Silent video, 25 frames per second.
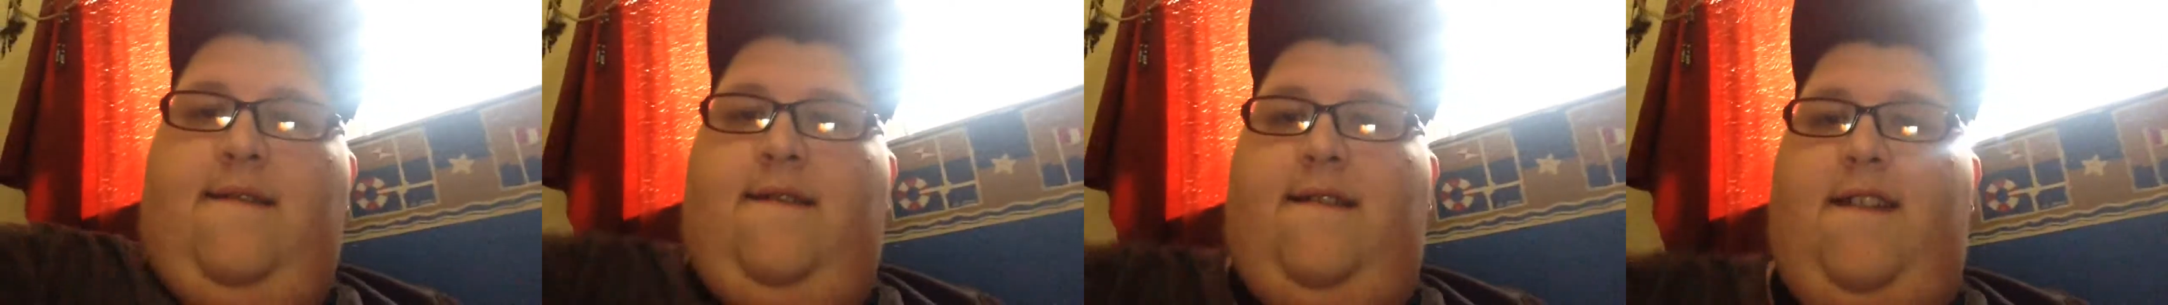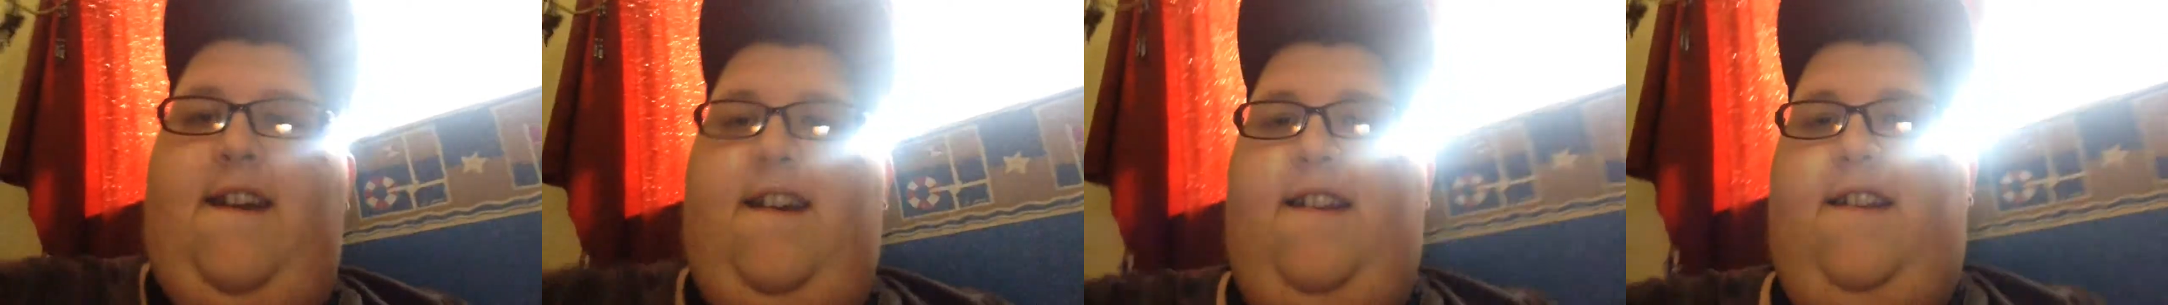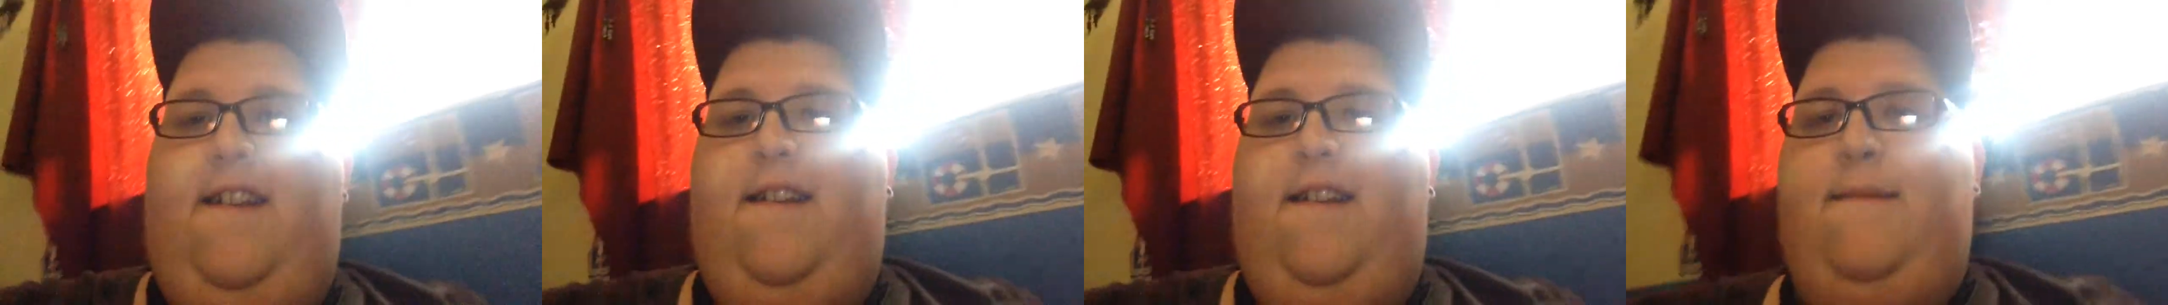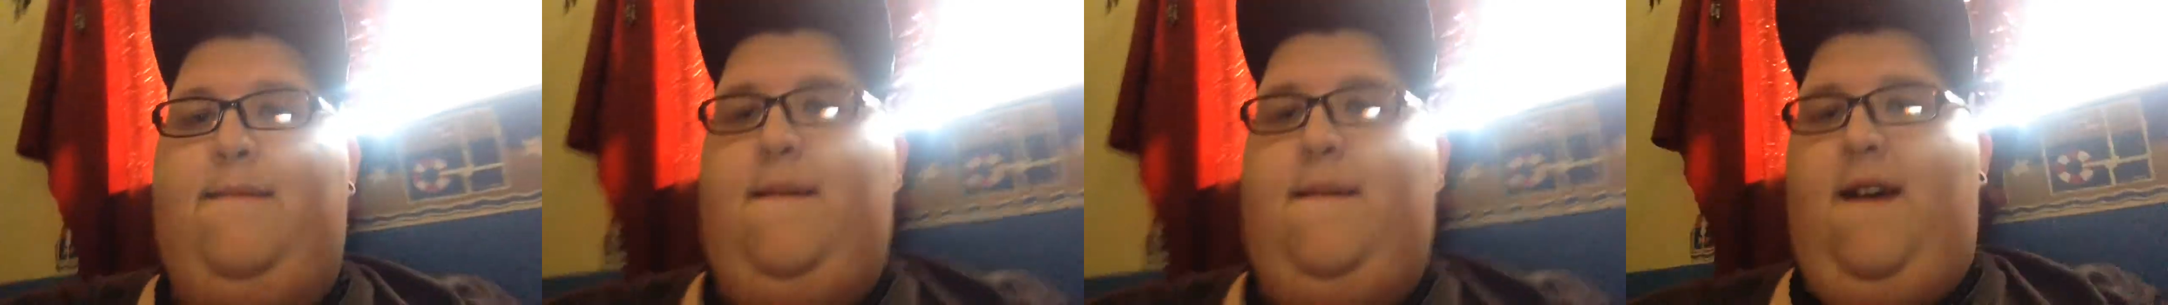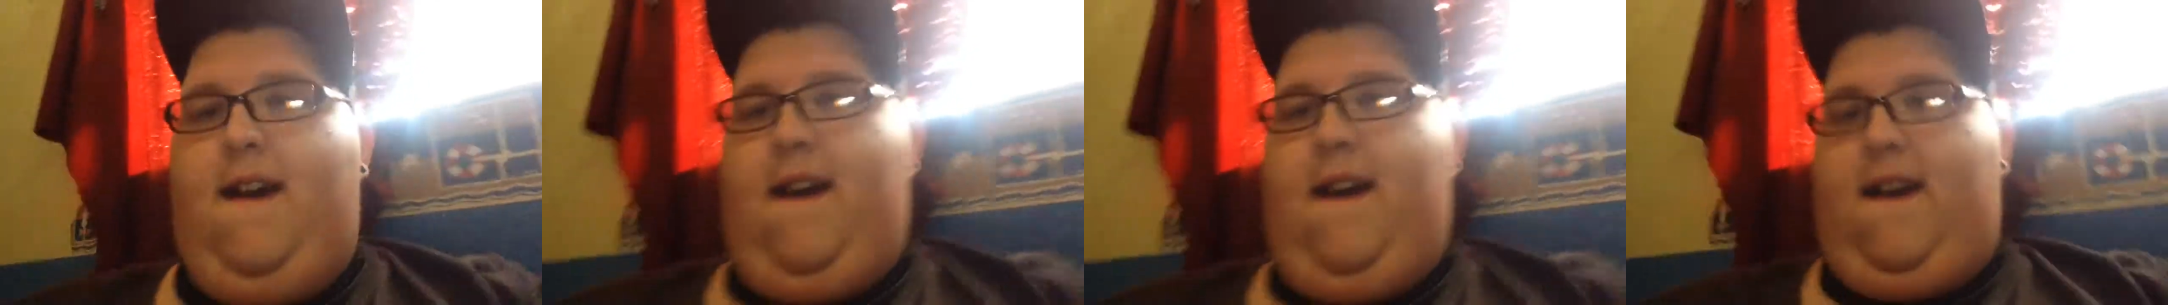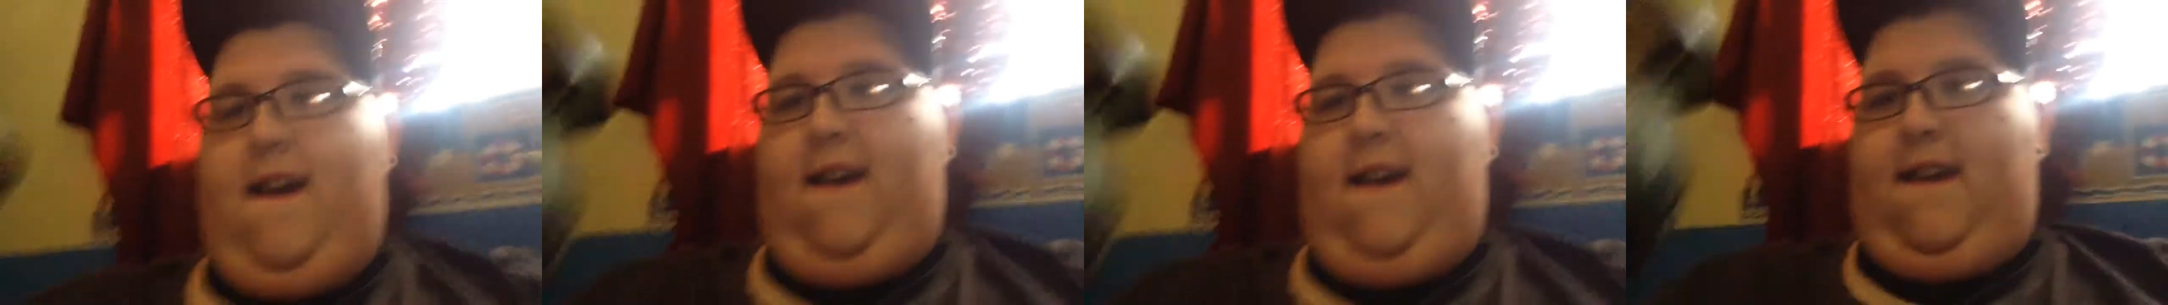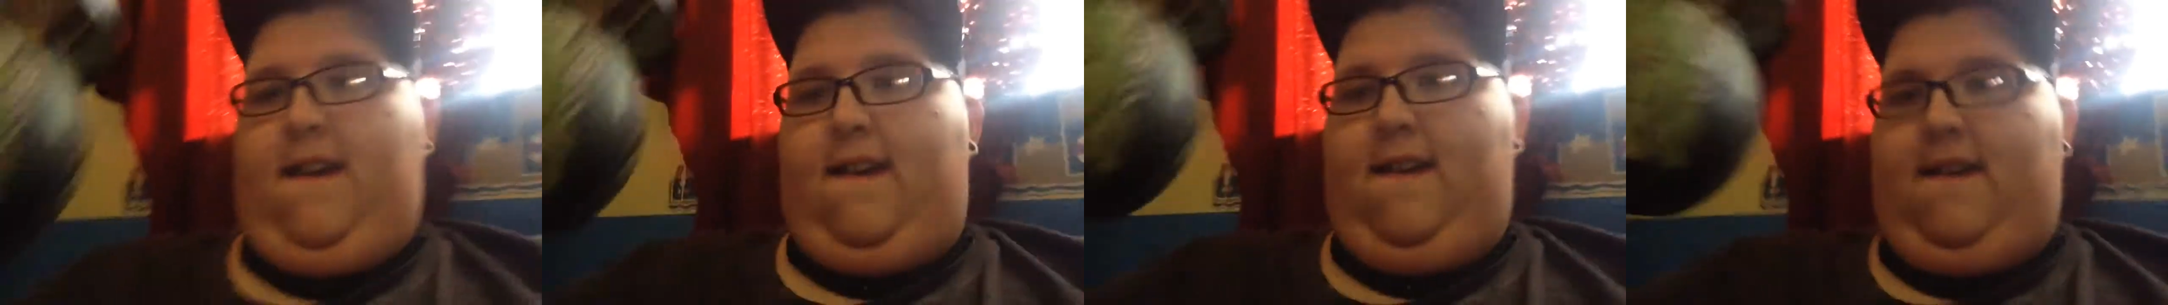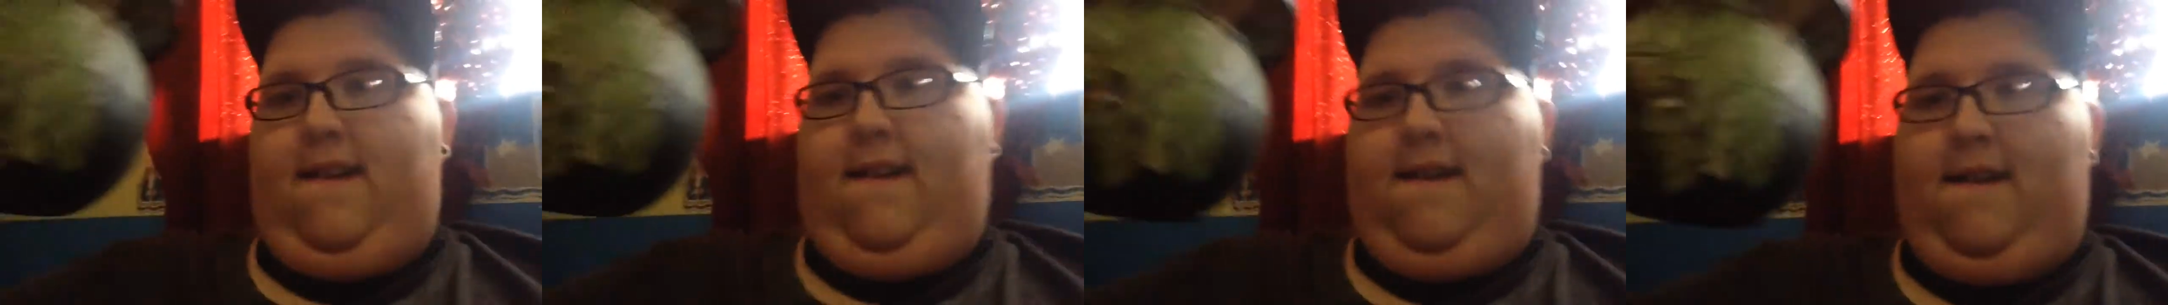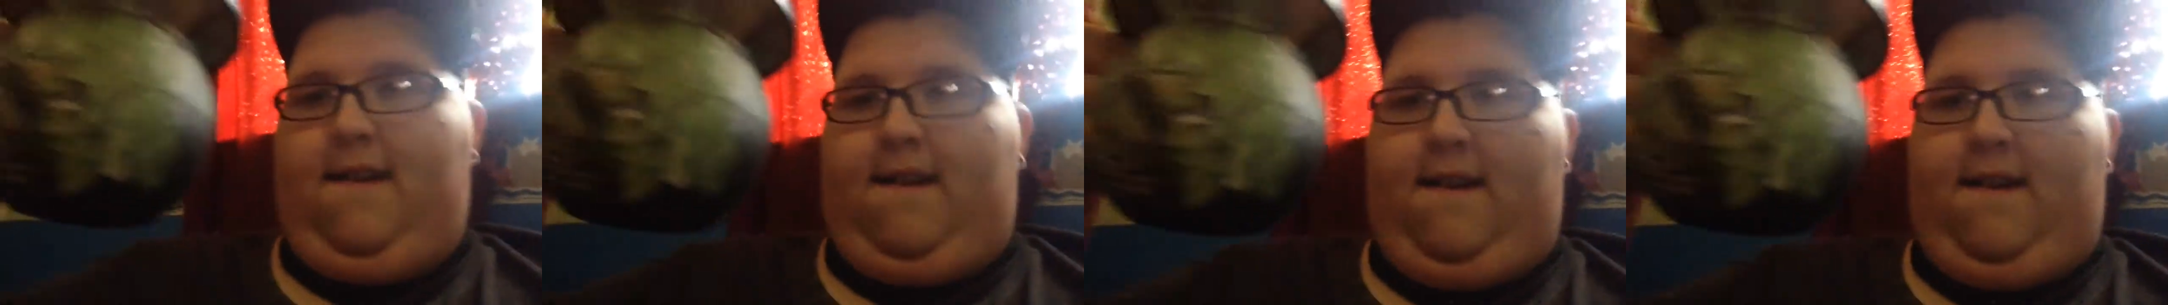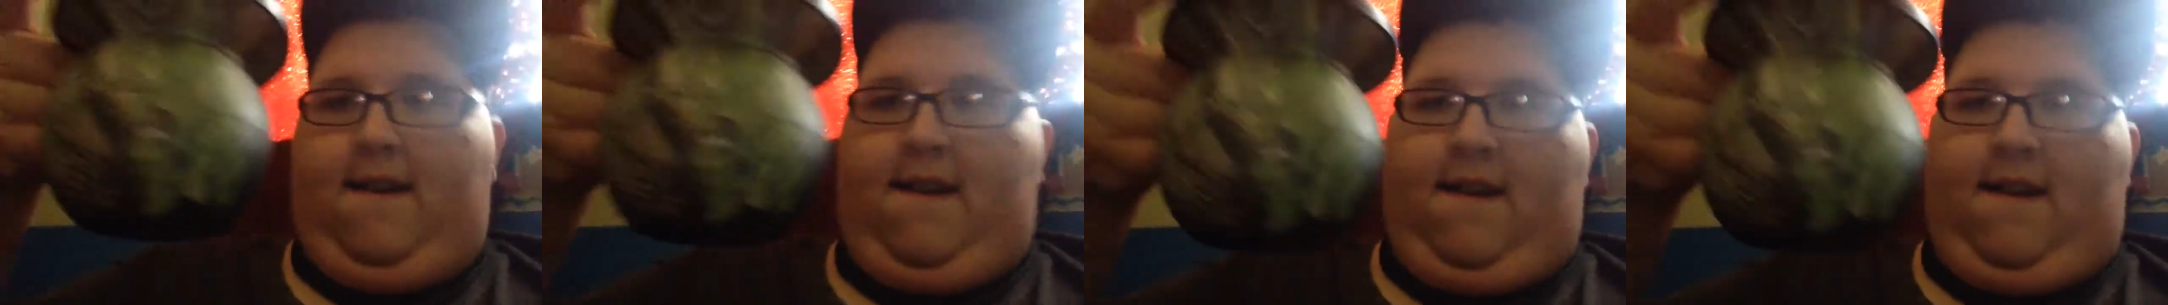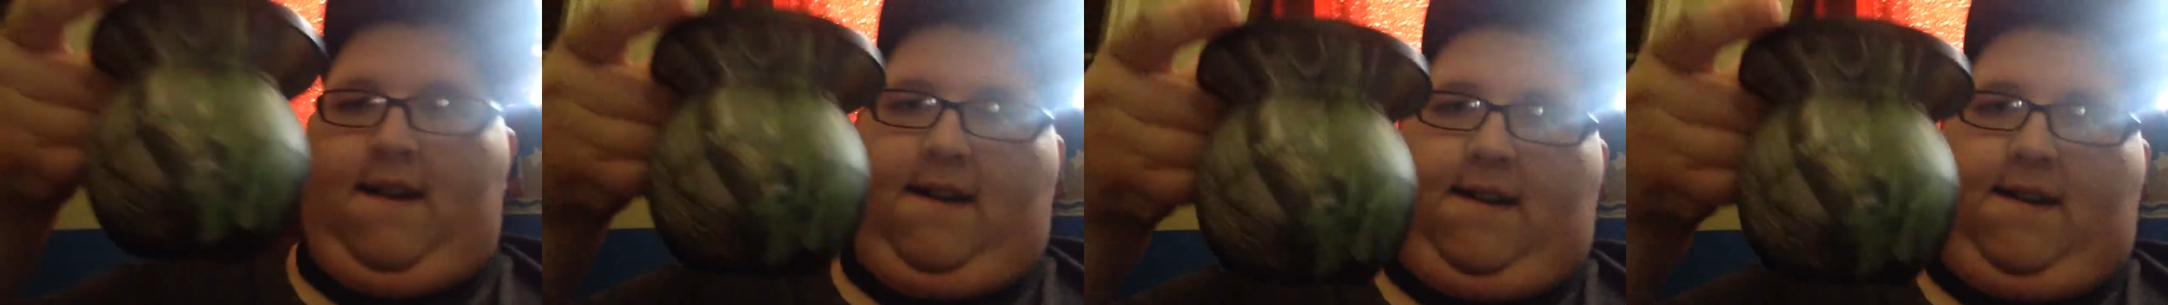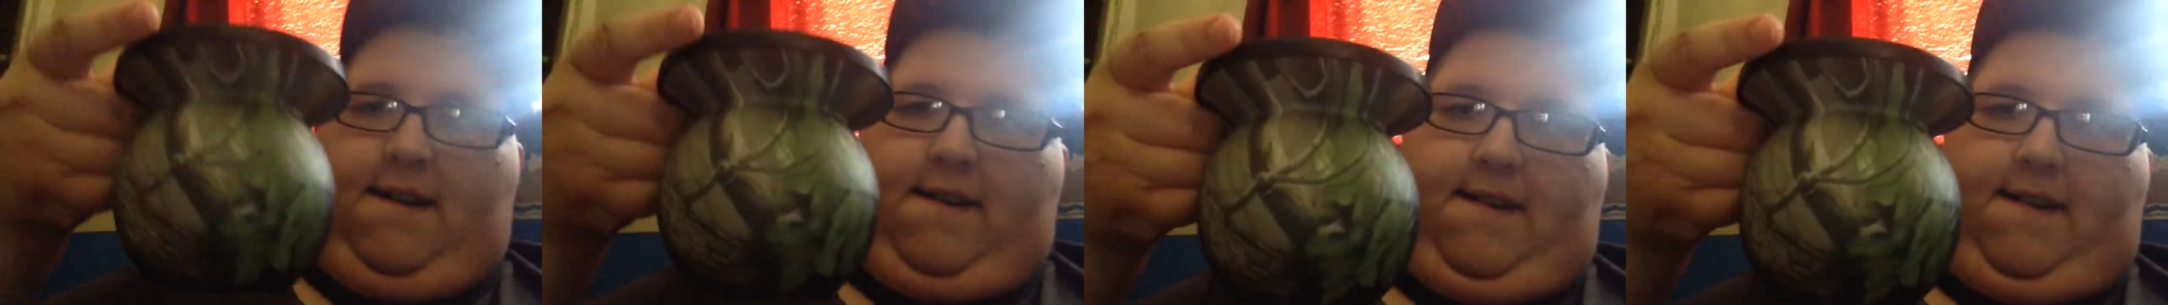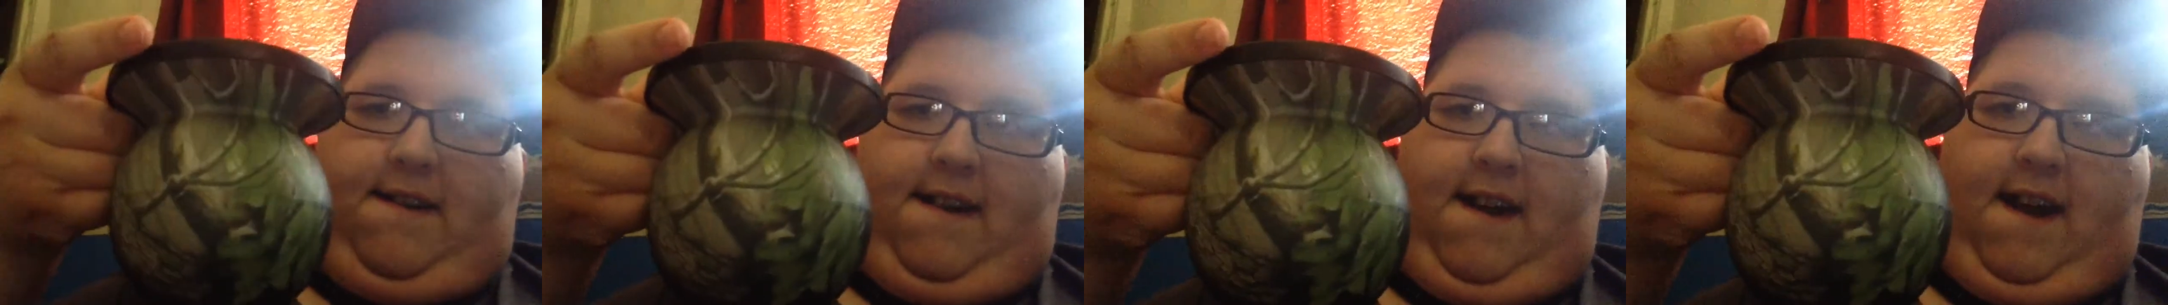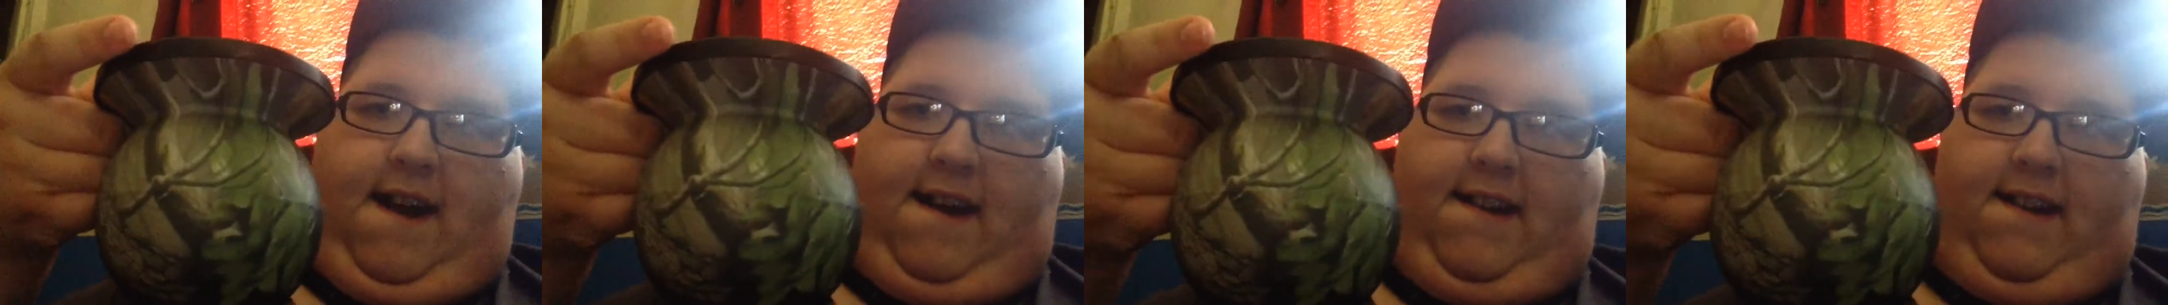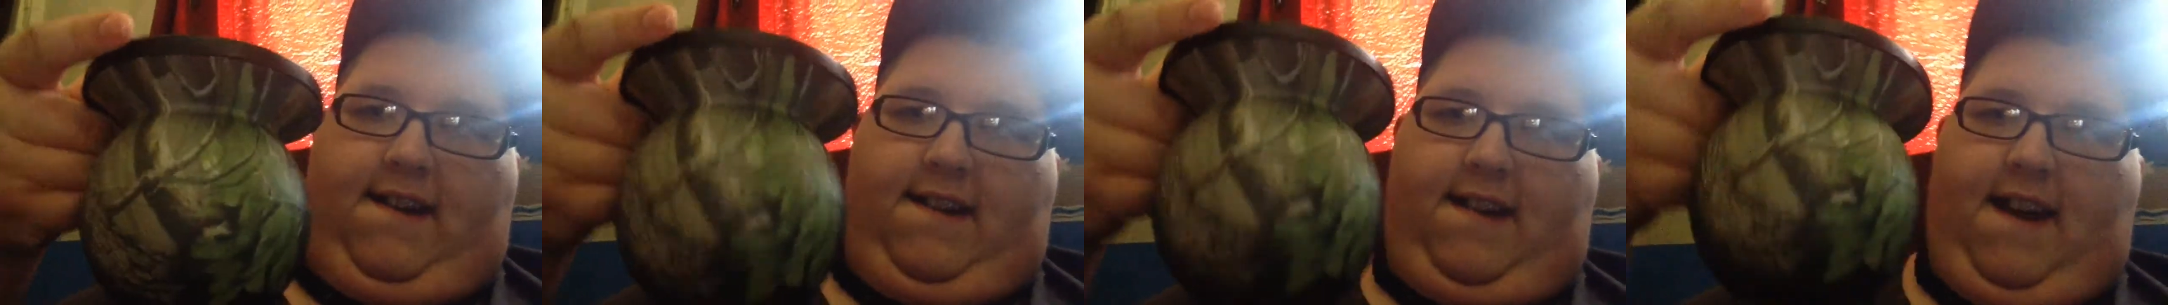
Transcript: this is my handy